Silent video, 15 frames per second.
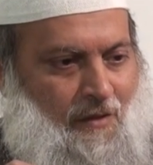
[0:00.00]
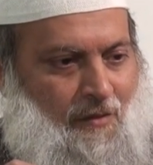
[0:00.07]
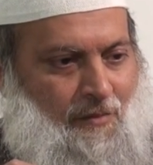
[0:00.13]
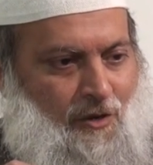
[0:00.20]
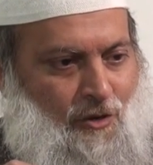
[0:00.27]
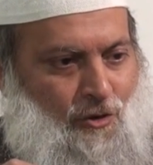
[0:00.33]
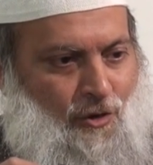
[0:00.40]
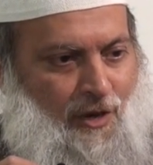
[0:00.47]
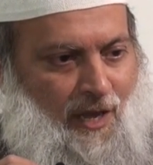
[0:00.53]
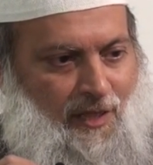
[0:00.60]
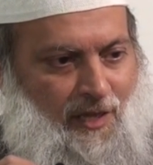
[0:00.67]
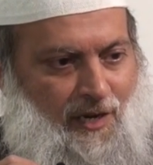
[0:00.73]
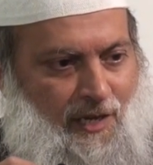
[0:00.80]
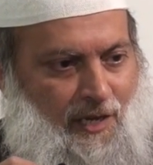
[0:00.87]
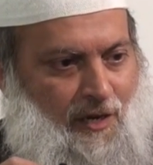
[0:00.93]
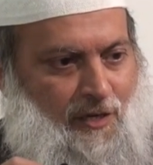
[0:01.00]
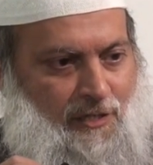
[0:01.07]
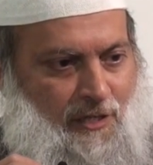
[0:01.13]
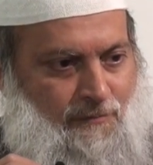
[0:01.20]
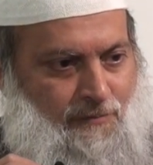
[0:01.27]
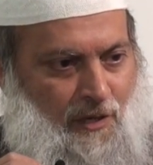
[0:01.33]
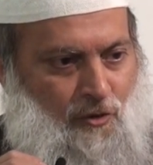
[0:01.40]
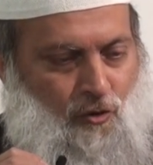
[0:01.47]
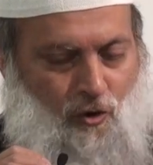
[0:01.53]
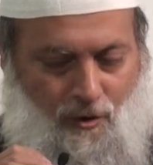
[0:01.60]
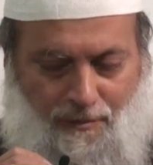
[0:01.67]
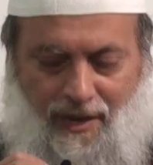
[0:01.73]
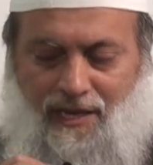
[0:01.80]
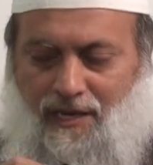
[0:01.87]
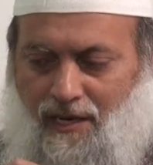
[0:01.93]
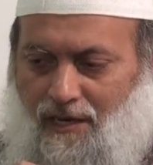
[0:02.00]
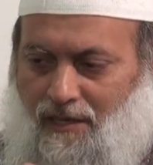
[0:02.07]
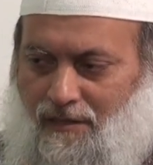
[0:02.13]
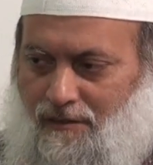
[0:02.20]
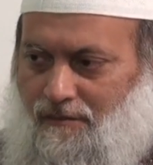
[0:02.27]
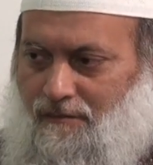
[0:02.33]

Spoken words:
I mean, you look at the leaders of Banu Umayyah,